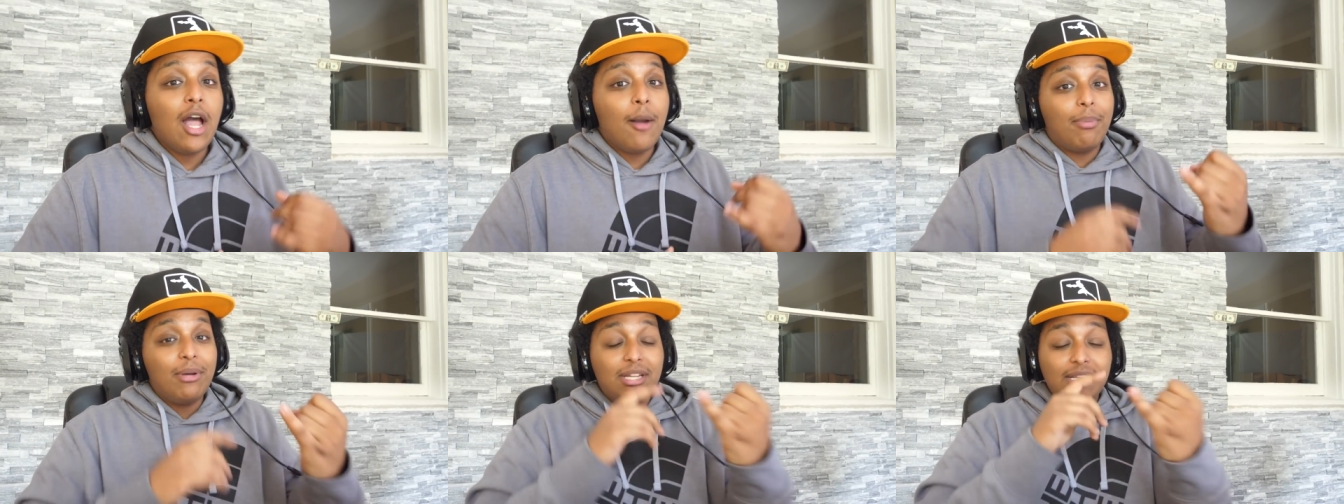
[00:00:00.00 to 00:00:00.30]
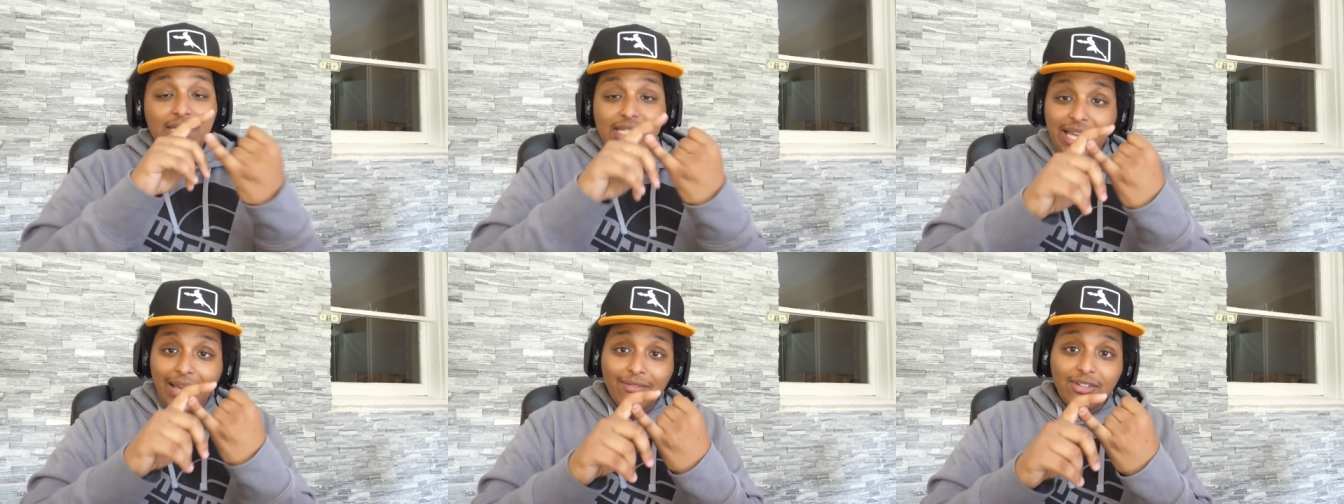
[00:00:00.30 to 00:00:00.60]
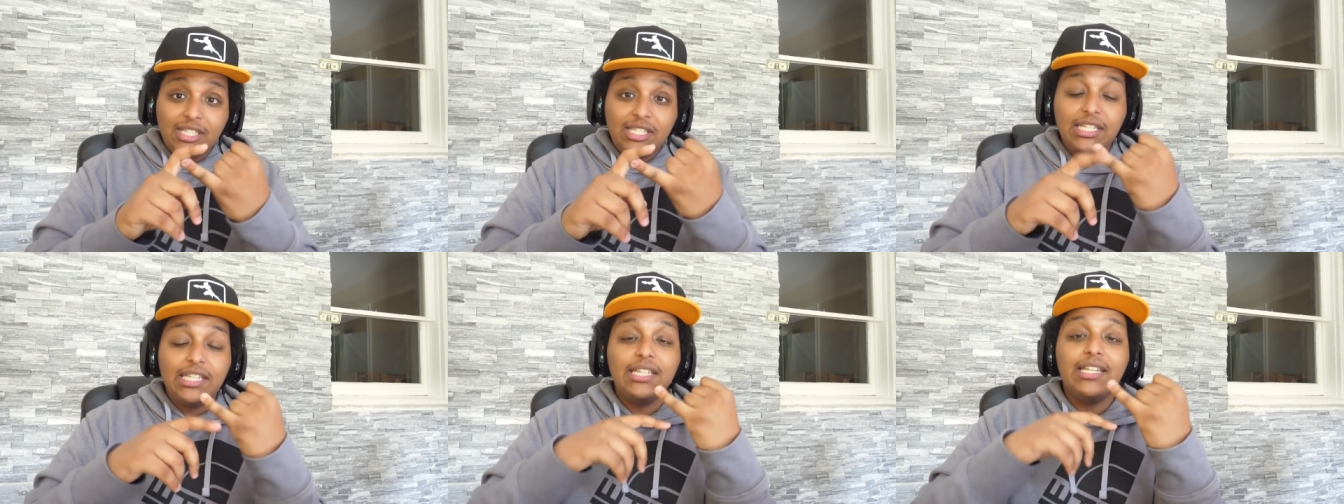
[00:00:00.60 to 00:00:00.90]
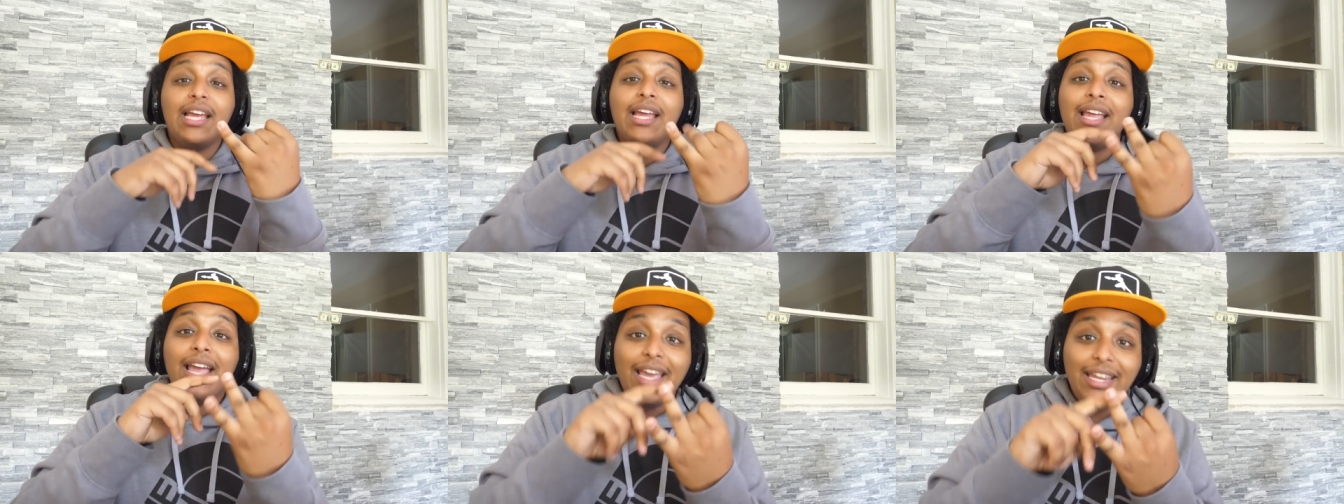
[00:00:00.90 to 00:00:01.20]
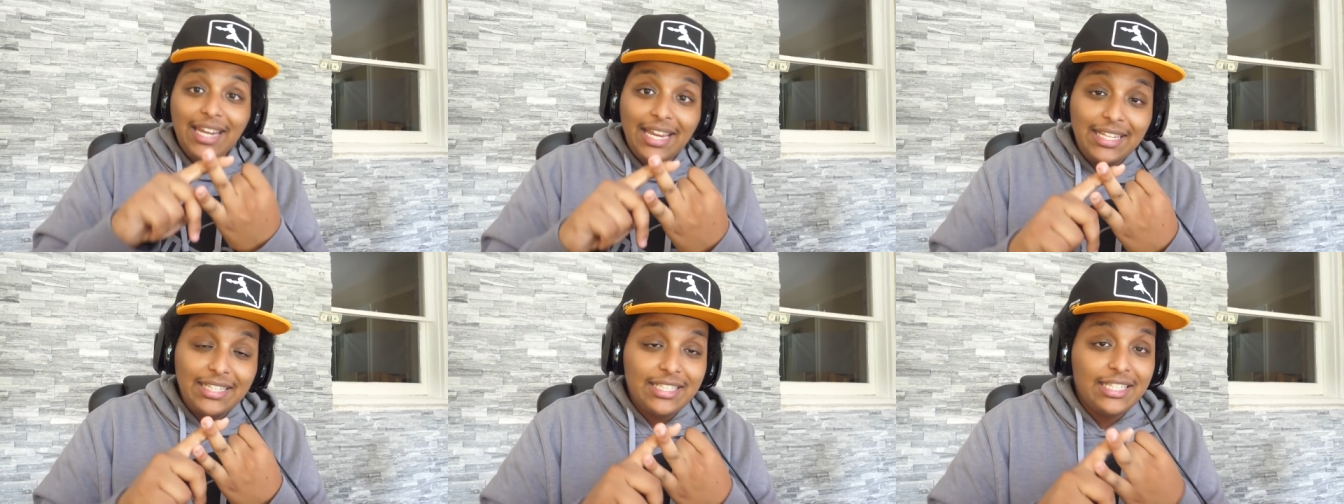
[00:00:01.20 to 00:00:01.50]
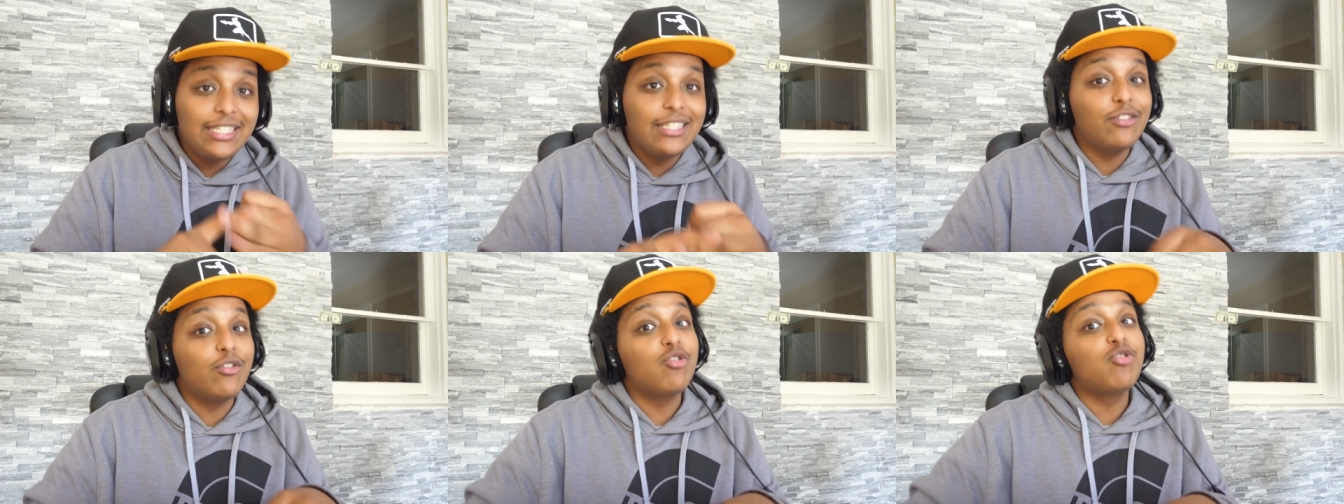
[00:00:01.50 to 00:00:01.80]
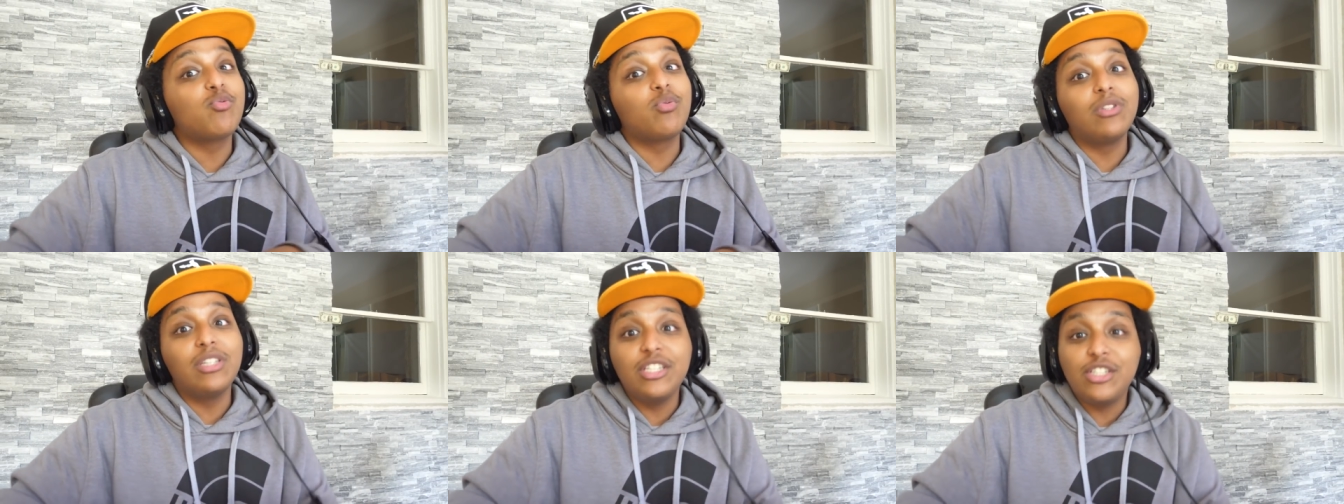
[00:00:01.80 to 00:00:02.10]
but in 17 and 18,
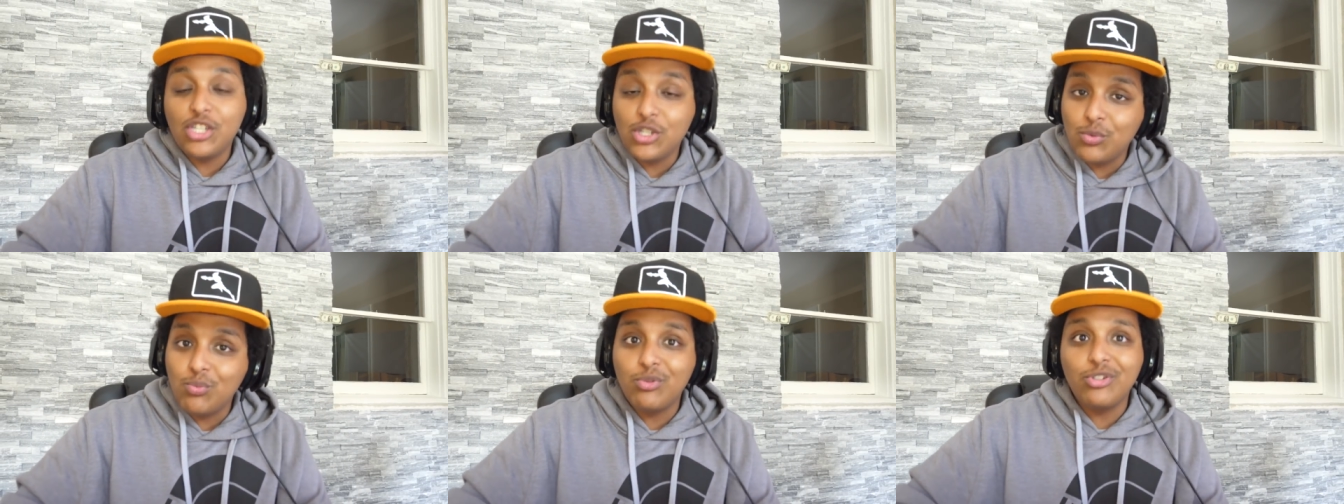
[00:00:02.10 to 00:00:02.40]
those releases